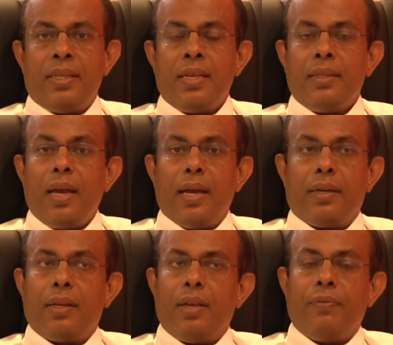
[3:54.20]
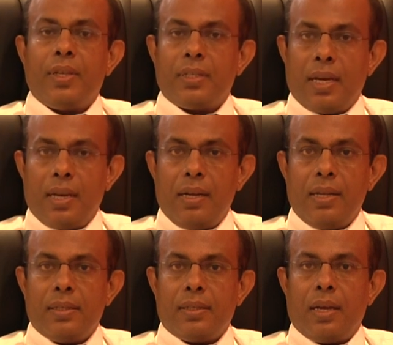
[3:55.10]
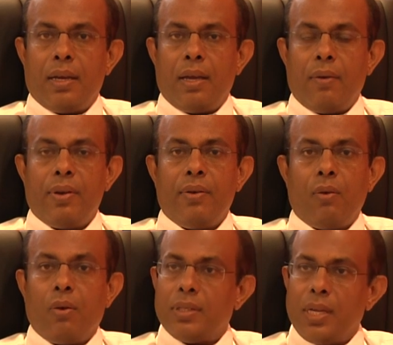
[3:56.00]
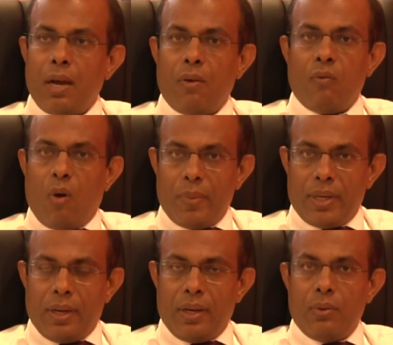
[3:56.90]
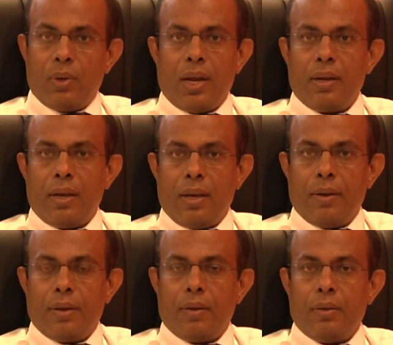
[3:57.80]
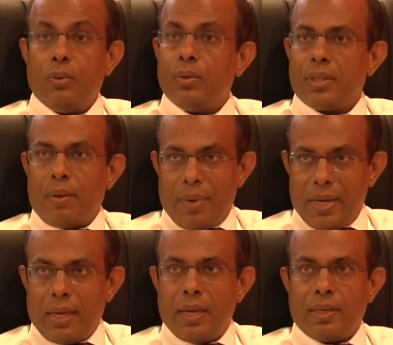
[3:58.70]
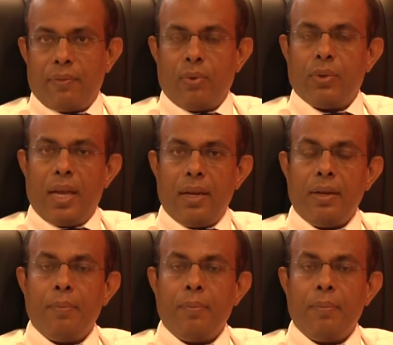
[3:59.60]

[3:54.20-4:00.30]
than that, if the child is having nausea or vomiting, you can use some medication for that.